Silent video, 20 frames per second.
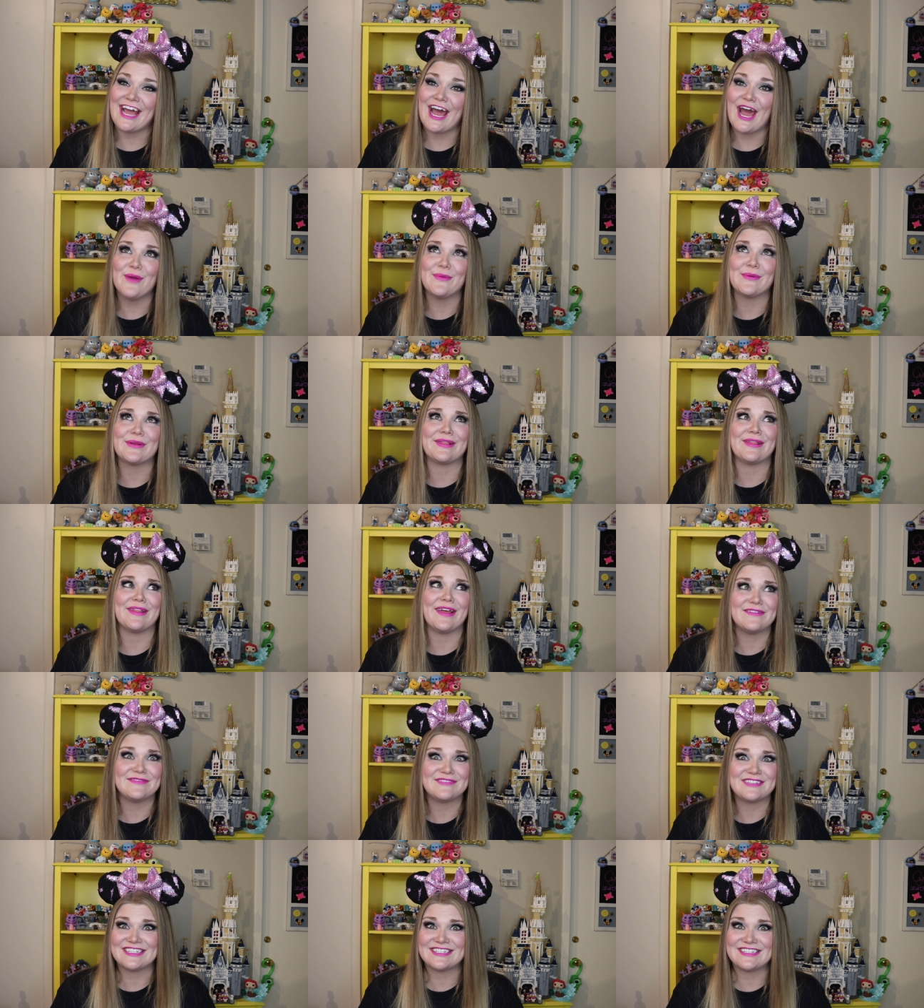I would
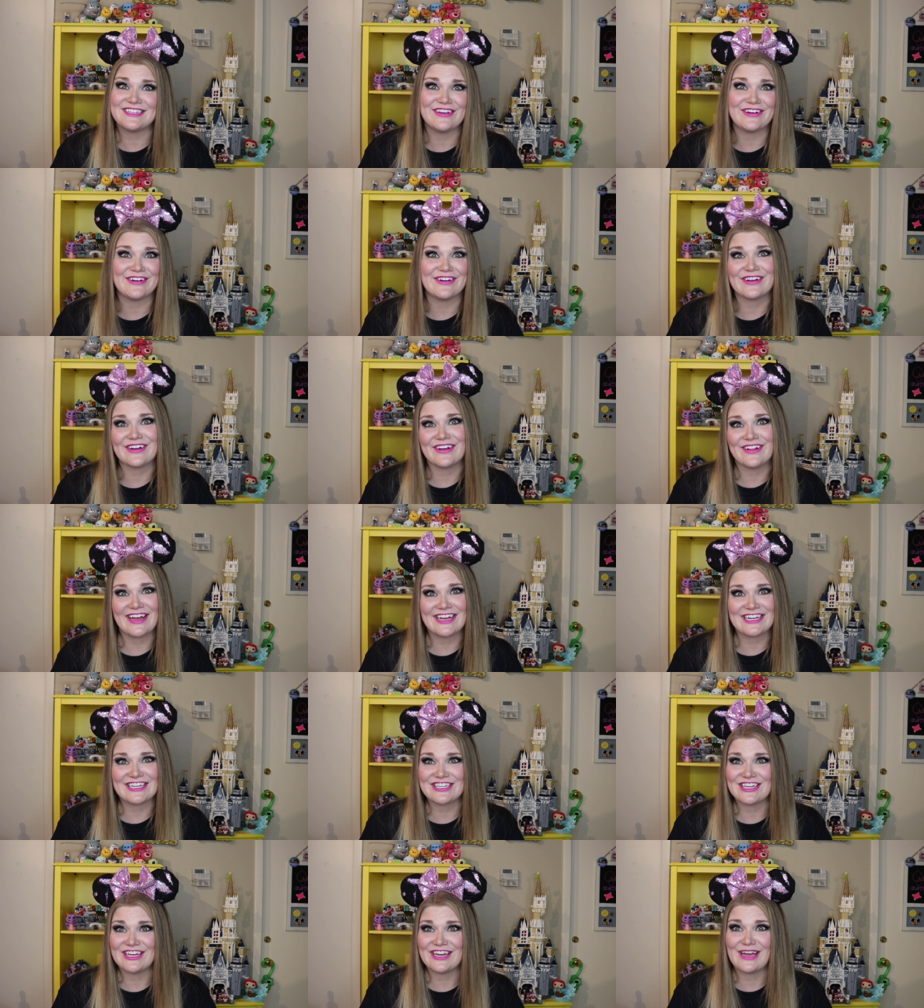love to see her
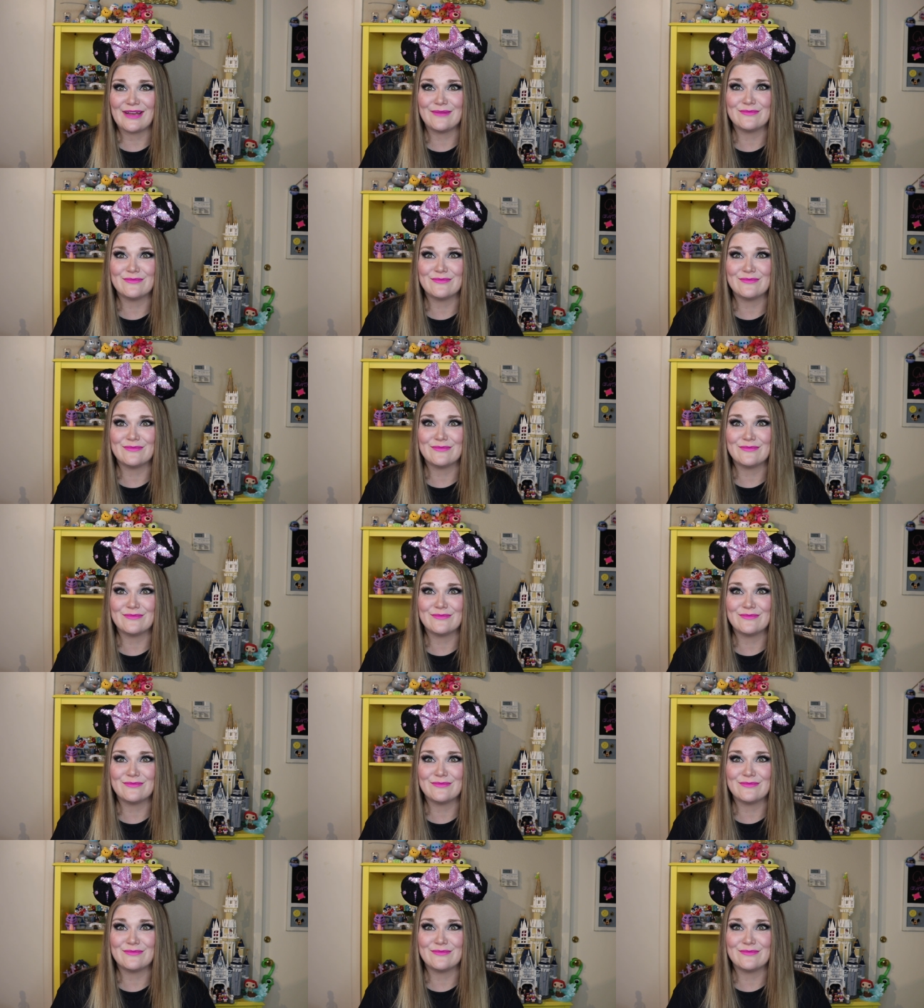collection.